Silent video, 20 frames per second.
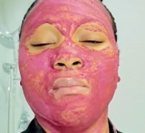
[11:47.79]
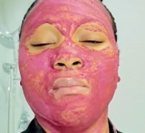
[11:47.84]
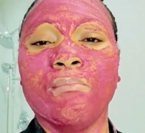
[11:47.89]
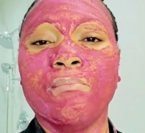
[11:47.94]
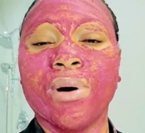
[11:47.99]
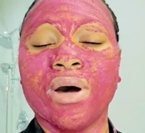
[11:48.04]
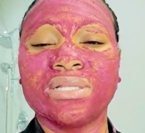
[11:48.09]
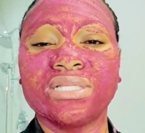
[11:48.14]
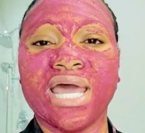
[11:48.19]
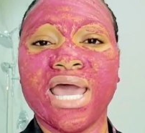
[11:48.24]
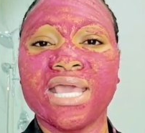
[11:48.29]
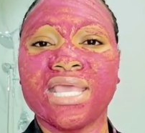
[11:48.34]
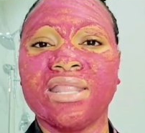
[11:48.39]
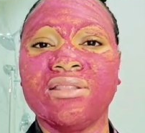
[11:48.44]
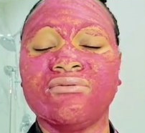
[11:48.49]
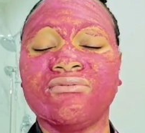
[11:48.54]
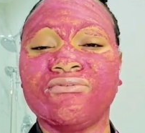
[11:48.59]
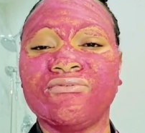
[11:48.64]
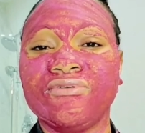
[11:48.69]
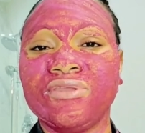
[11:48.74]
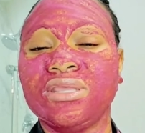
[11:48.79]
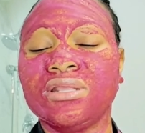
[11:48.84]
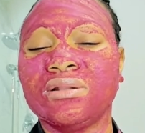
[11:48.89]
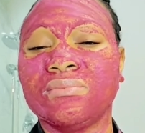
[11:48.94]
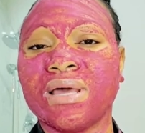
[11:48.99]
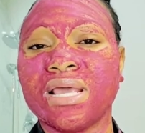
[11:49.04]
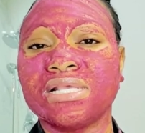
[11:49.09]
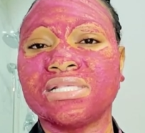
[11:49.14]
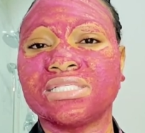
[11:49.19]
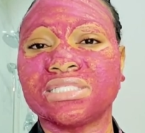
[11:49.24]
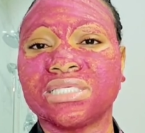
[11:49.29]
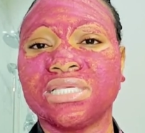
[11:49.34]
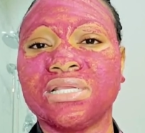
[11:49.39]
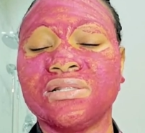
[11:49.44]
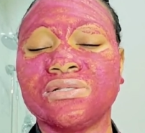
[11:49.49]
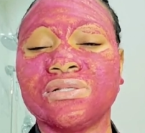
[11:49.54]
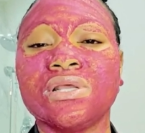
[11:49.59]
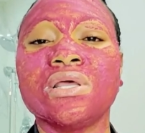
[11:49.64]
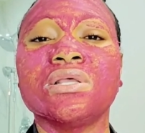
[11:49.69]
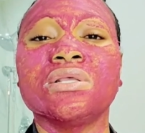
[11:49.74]
But I can feel my skin
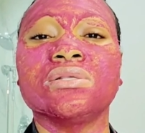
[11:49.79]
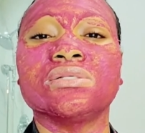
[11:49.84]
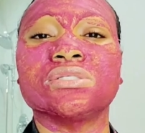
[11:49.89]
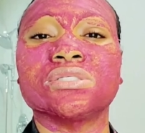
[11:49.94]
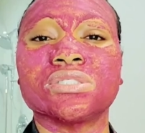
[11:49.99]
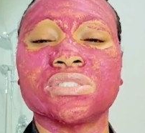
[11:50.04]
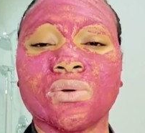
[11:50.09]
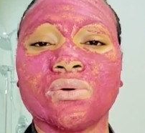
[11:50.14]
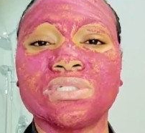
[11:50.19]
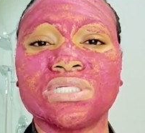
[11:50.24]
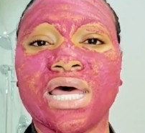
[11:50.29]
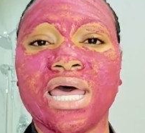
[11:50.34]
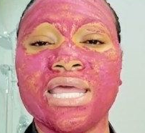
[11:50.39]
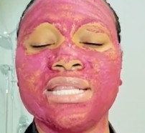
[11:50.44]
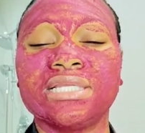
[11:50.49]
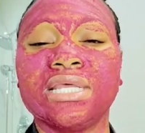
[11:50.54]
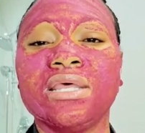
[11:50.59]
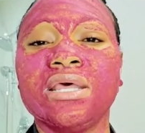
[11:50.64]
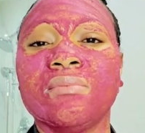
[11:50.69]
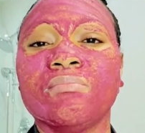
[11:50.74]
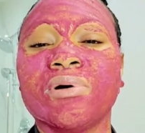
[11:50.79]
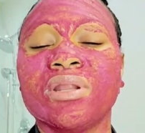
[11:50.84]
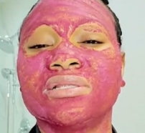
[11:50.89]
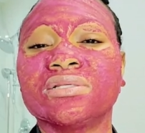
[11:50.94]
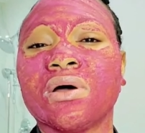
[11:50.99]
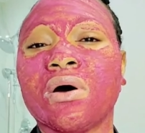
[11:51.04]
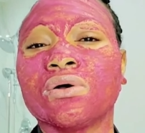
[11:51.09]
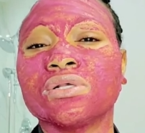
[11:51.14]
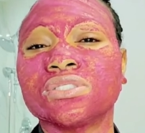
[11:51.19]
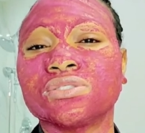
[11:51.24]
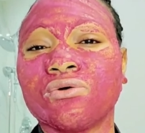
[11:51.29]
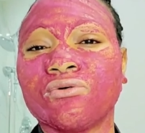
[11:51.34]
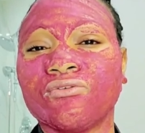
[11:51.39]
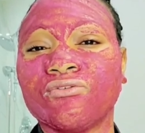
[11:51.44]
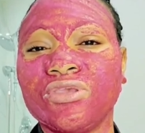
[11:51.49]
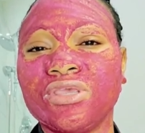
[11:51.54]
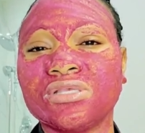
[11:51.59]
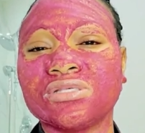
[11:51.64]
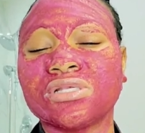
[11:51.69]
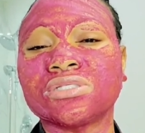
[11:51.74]
so tight but it also
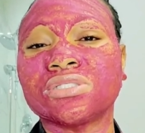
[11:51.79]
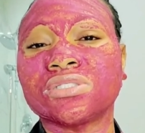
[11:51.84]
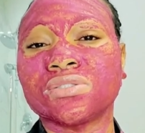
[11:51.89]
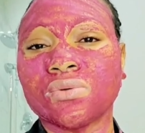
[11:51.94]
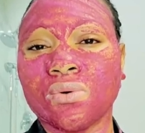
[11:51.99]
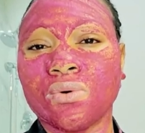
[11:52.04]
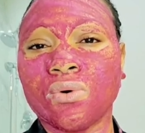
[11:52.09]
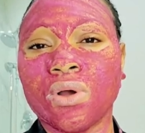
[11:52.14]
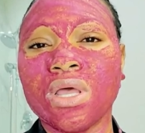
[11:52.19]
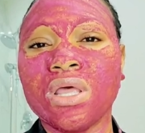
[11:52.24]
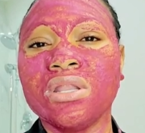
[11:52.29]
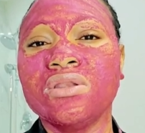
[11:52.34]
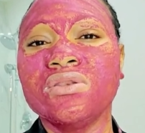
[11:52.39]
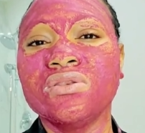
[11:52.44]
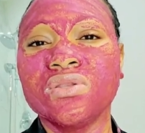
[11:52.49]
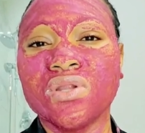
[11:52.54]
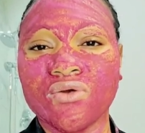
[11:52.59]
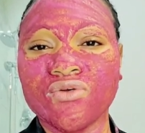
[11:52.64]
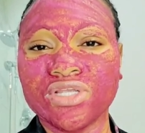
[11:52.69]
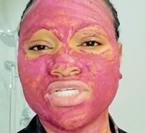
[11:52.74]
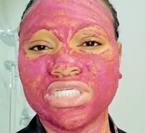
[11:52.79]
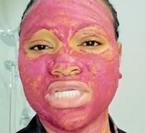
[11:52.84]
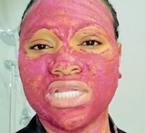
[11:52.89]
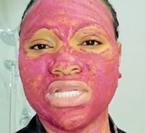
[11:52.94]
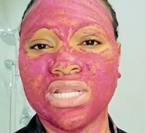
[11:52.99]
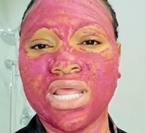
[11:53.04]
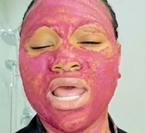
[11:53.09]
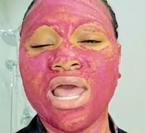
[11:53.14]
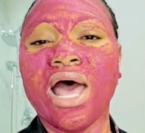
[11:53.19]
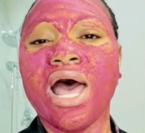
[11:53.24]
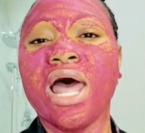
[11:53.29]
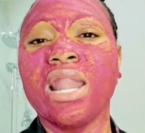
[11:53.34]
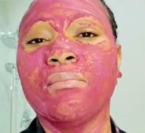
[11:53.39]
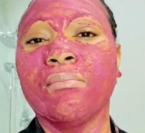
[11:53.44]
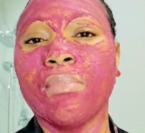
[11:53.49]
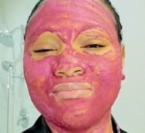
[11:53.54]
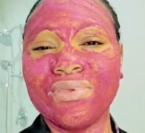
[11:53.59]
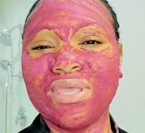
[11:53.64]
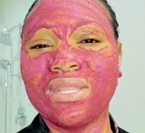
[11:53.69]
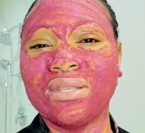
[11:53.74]
feels so nourishing
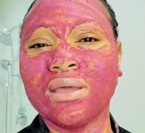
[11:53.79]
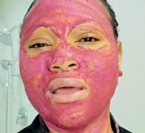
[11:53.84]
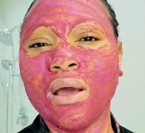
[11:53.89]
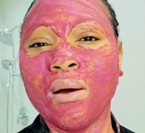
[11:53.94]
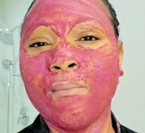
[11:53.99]
and being